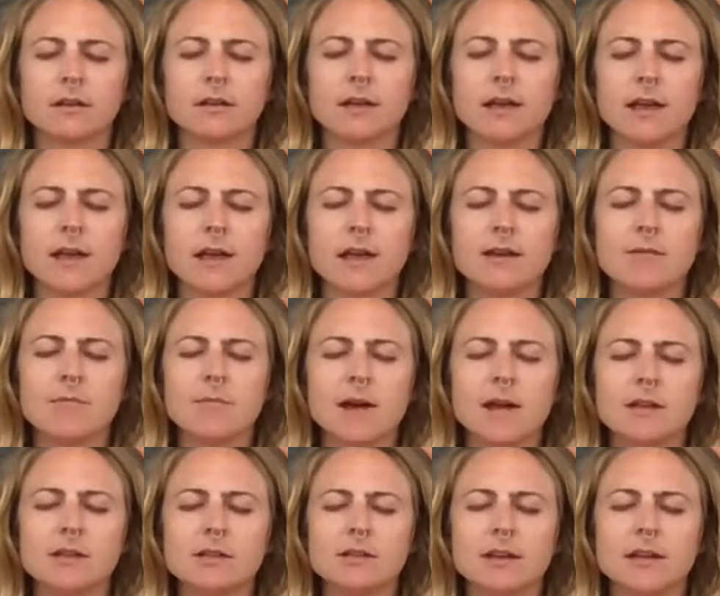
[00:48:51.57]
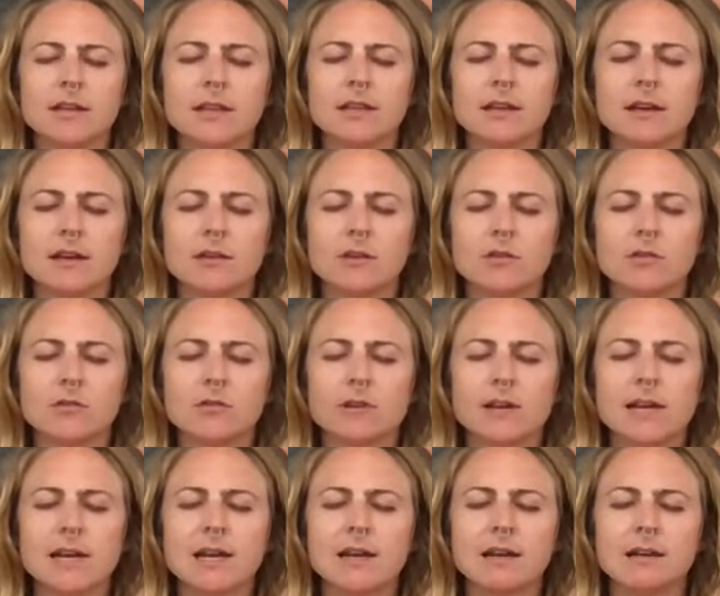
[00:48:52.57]
and imagining that
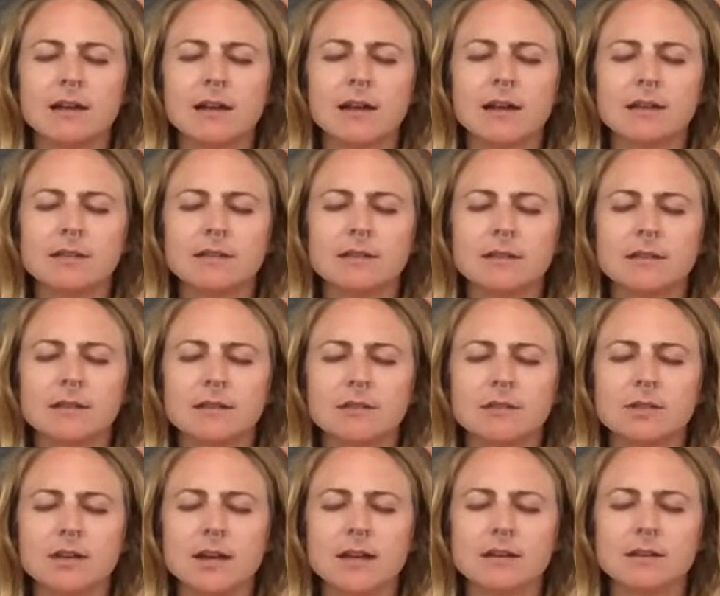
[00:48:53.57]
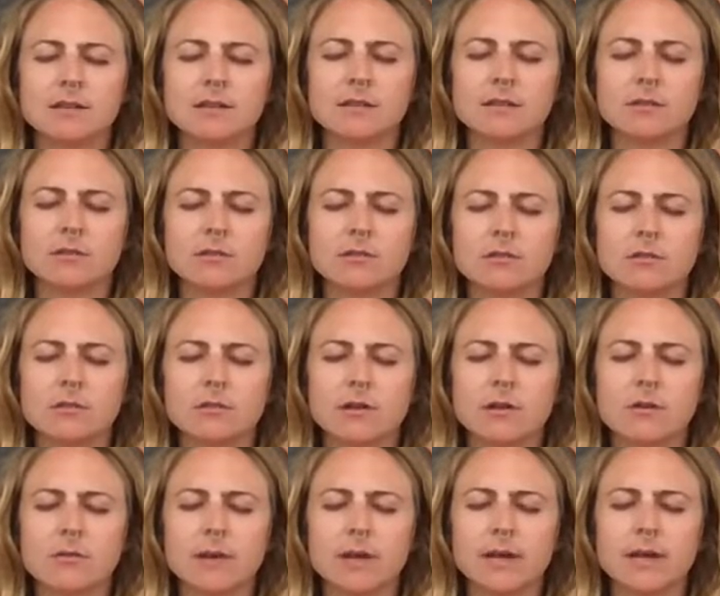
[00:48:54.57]
green light at the chest
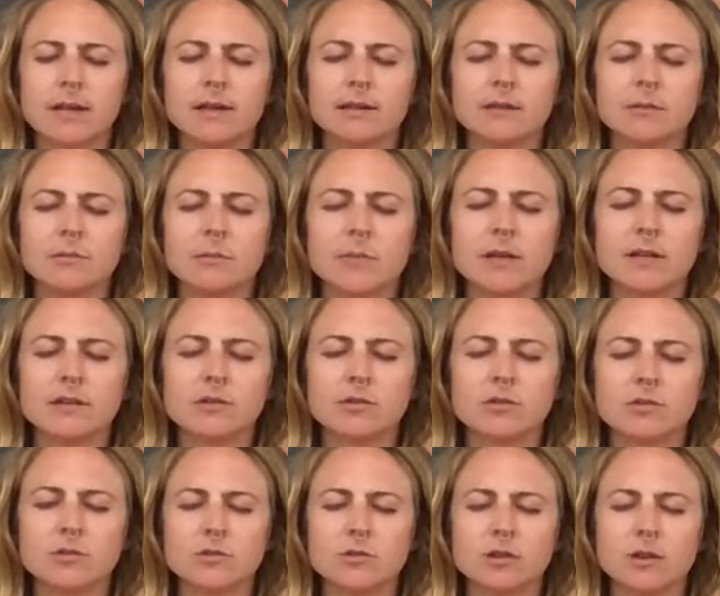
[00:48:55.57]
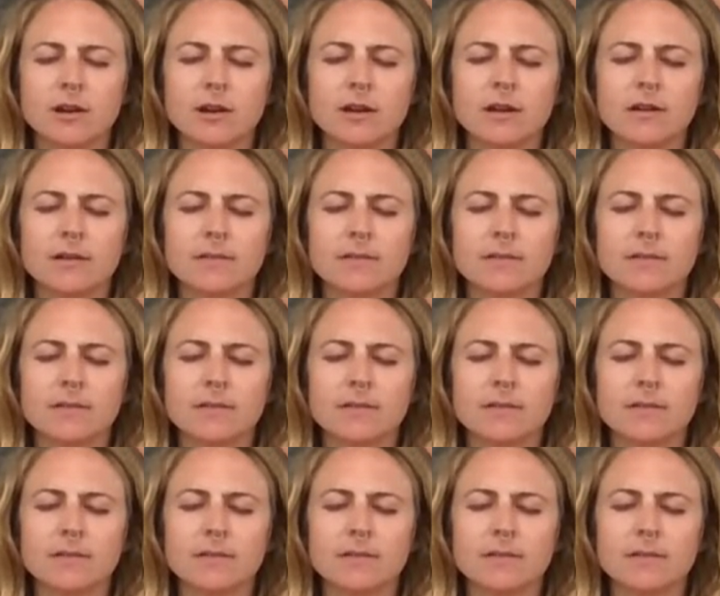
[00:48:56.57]
growing a little bit stronger.